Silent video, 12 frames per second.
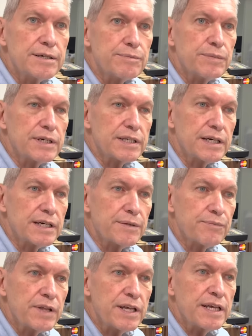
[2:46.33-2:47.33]
But
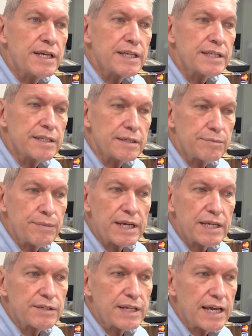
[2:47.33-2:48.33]
um, the
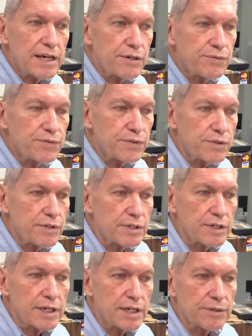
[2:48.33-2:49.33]
demand now for
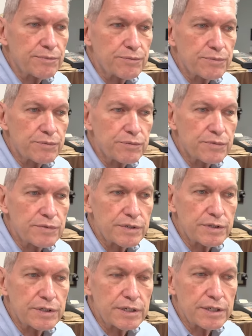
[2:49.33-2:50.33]
um,
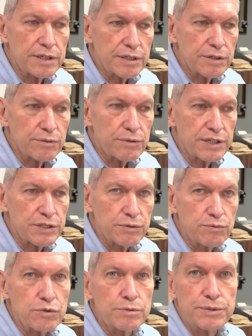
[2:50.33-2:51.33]
uh,
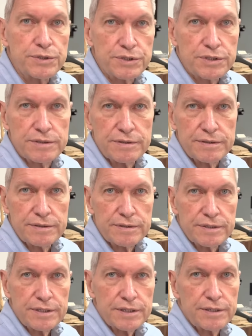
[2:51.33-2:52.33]
Russian rubles.
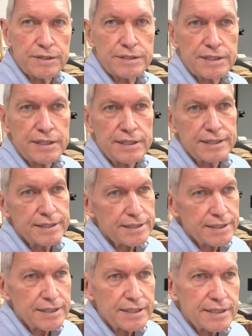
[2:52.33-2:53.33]
There's,
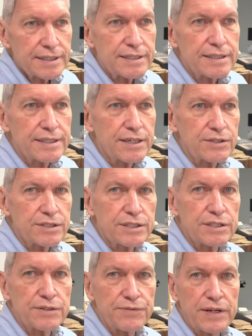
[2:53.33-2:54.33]
there are
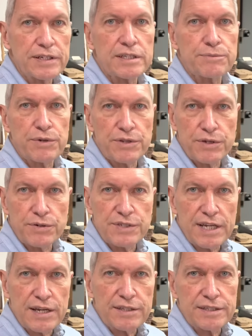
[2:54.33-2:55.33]
still a fair number of those
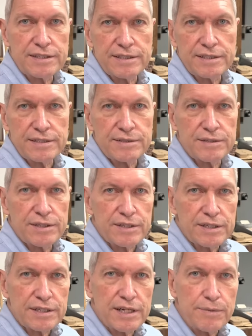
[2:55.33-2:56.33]
out that the you know
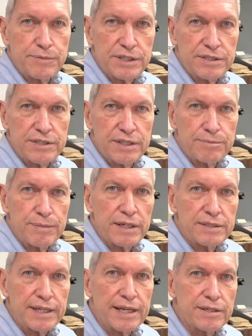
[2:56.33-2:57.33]
the communists didn't
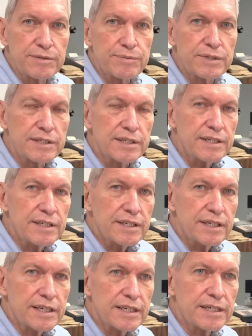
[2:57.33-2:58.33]
melt down, but
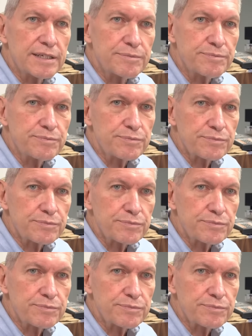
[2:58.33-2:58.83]
um,